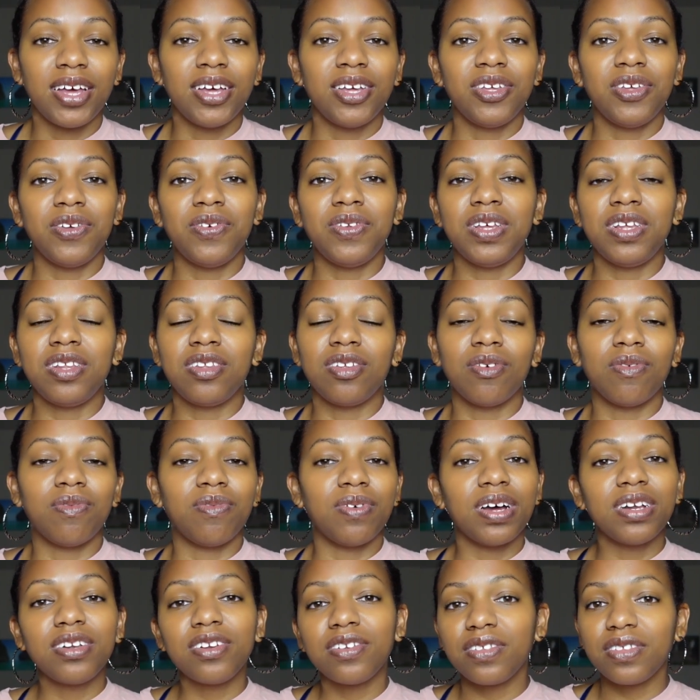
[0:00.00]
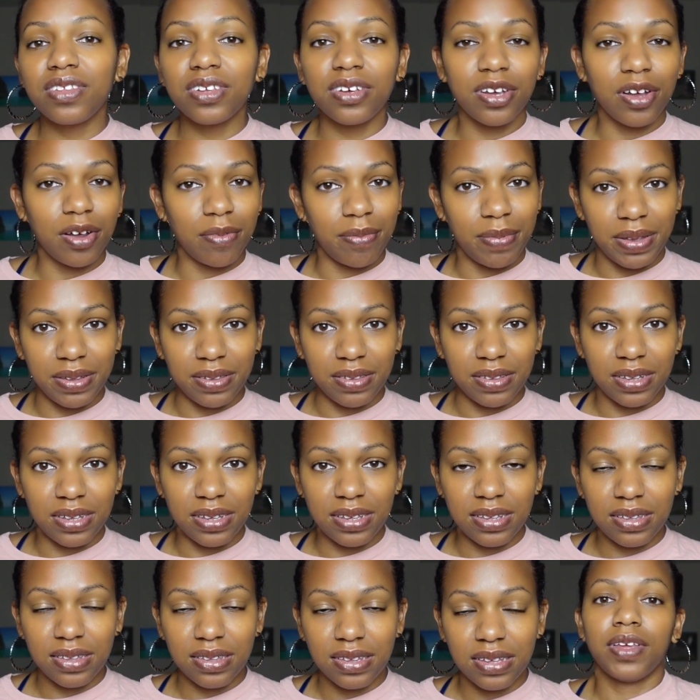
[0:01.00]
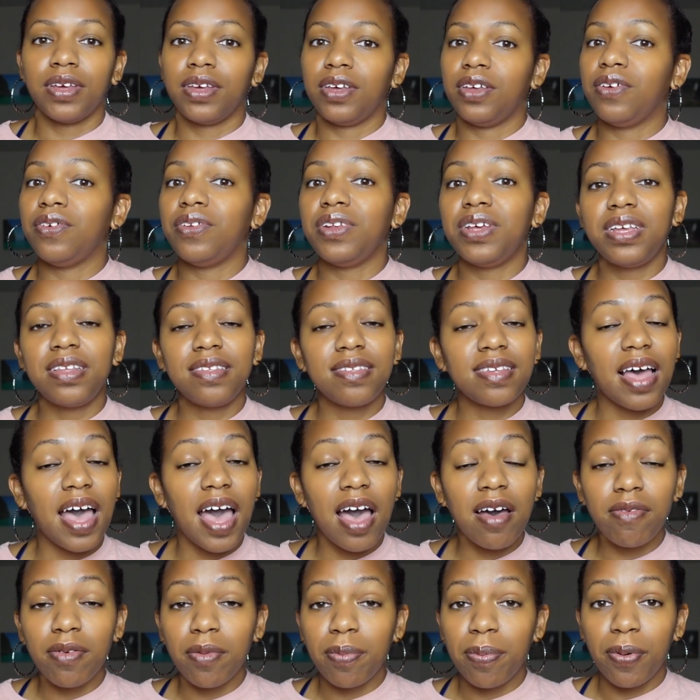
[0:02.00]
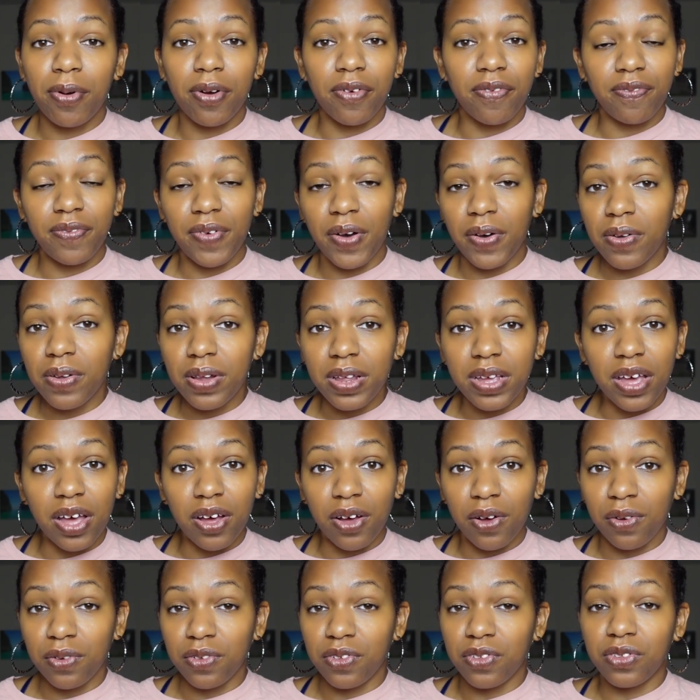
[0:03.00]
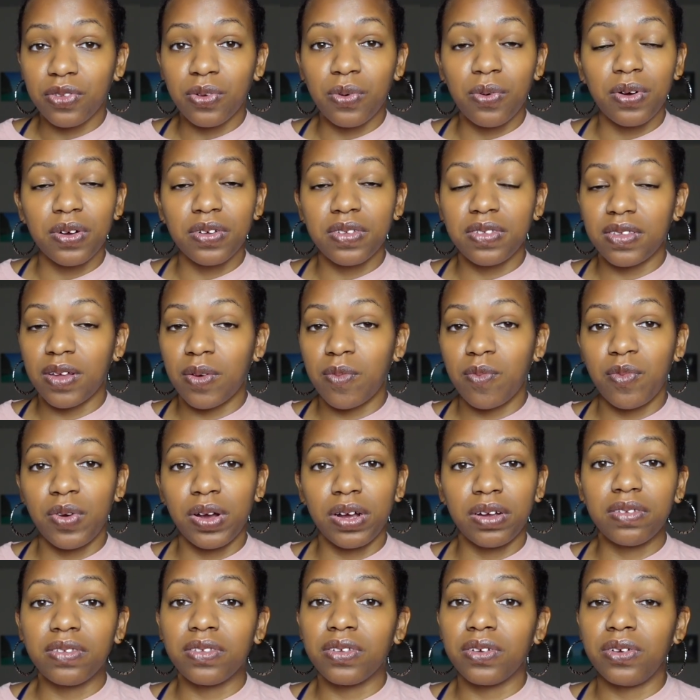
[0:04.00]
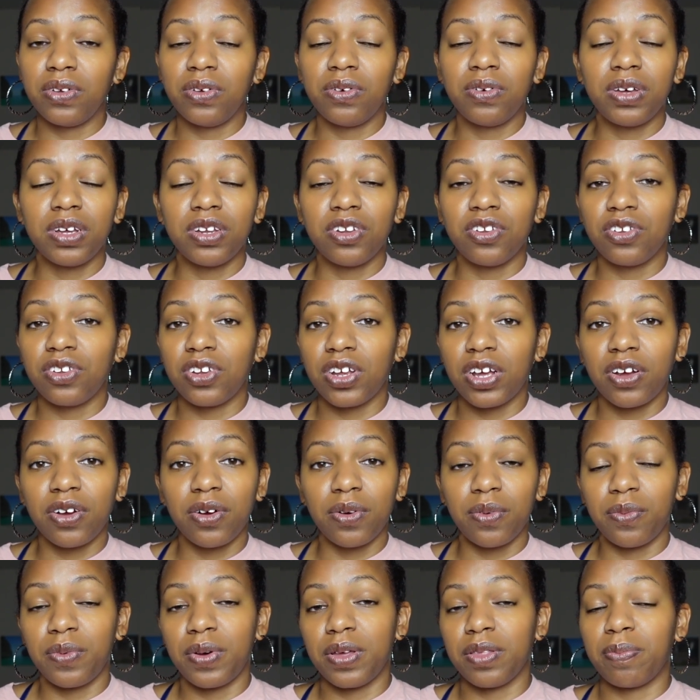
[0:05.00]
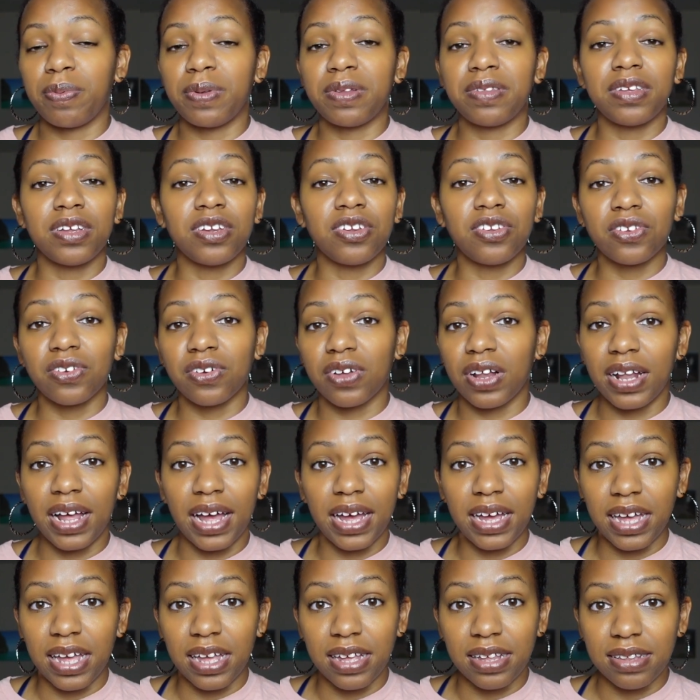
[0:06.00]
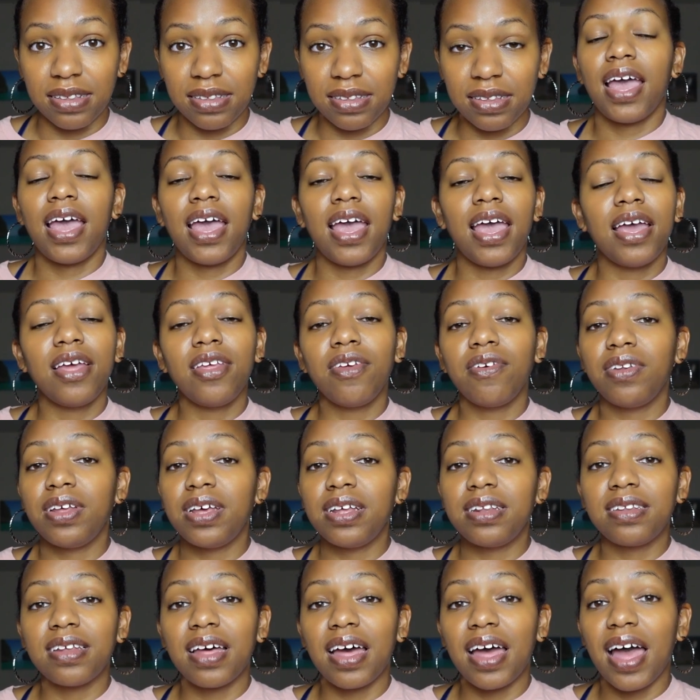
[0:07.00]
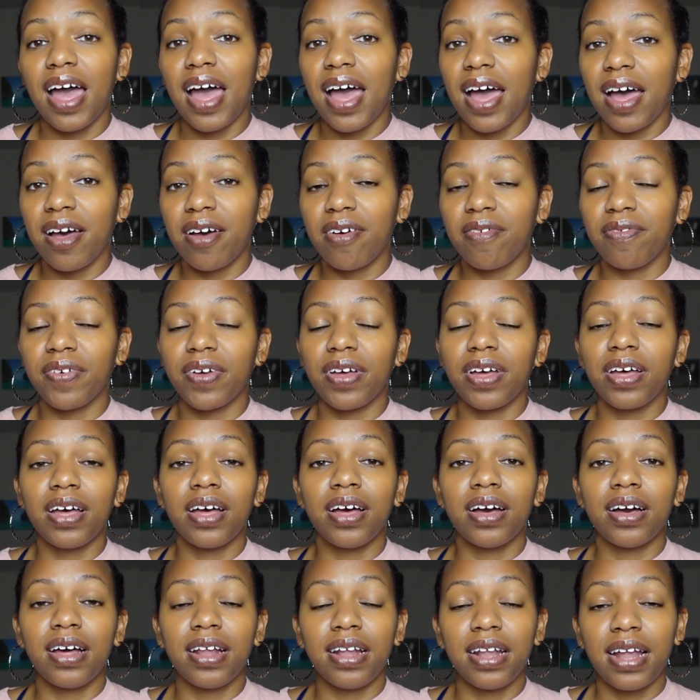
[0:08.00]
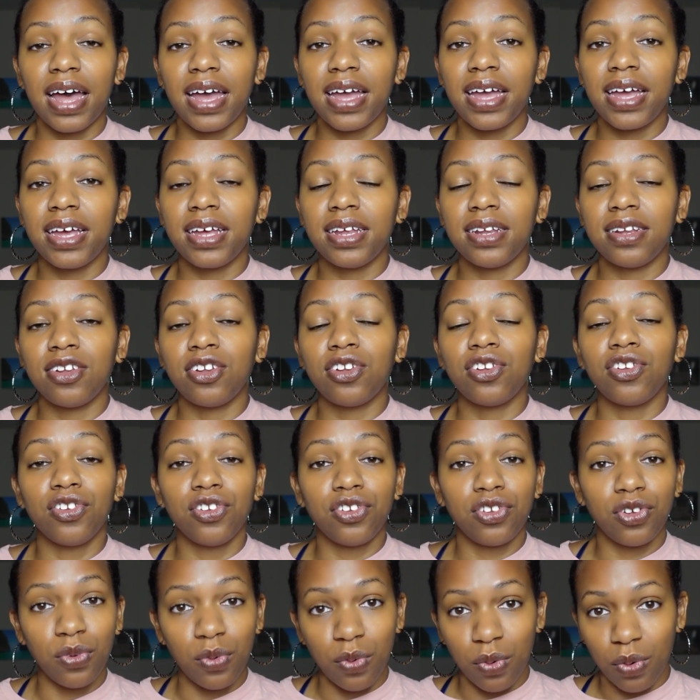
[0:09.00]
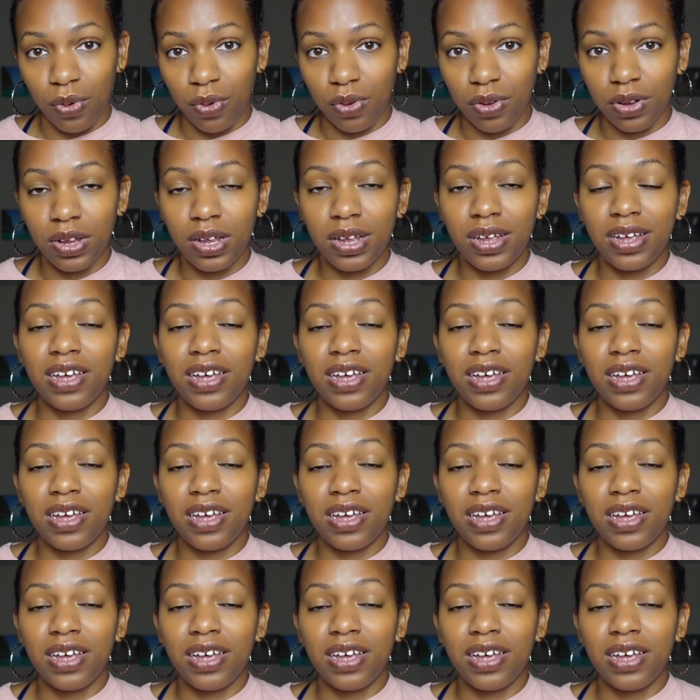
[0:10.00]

You need to register your business. You need to have a portfolio stored somewhere so you can share it with potential clients. And you need to have a client tool,